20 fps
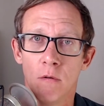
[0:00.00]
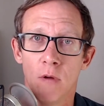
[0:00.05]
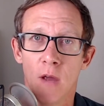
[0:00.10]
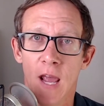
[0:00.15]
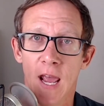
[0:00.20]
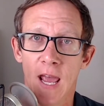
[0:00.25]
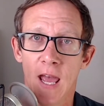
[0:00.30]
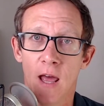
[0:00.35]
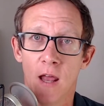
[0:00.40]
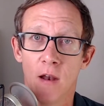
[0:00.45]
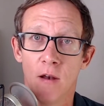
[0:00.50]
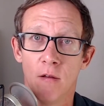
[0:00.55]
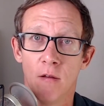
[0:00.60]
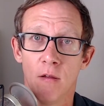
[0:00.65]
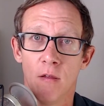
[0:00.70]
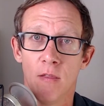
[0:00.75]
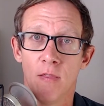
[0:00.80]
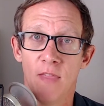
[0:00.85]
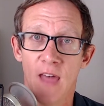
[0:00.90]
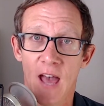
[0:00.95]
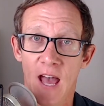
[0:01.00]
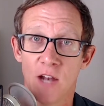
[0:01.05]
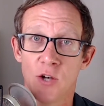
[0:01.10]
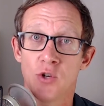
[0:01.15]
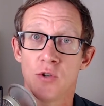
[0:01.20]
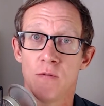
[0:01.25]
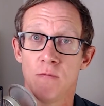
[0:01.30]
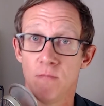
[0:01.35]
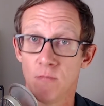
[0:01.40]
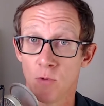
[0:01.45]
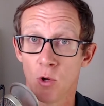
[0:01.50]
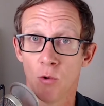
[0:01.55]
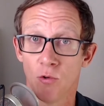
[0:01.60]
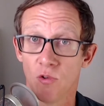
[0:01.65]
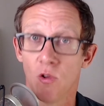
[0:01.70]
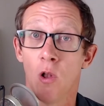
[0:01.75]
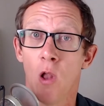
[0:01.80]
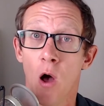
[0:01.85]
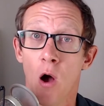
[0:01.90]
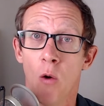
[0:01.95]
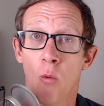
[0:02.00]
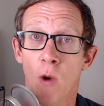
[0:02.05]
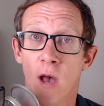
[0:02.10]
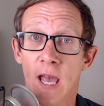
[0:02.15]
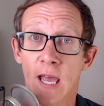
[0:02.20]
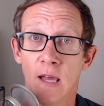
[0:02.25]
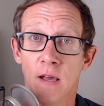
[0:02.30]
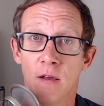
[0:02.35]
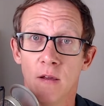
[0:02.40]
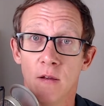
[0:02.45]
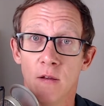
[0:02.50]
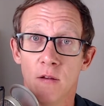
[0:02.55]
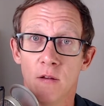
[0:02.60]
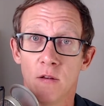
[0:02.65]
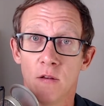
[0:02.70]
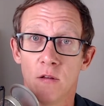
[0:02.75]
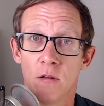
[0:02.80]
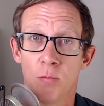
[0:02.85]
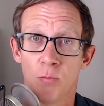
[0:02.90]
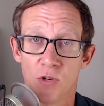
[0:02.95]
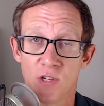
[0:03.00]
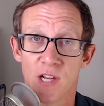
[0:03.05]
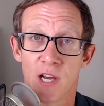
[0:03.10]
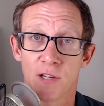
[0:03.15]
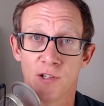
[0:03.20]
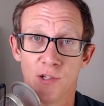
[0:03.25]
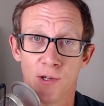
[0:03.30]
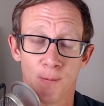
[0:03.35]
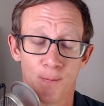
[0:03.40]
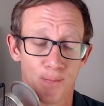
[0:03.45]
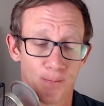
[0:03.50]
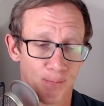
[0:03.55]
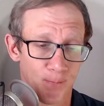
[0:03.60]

And that goes a long way to protect you.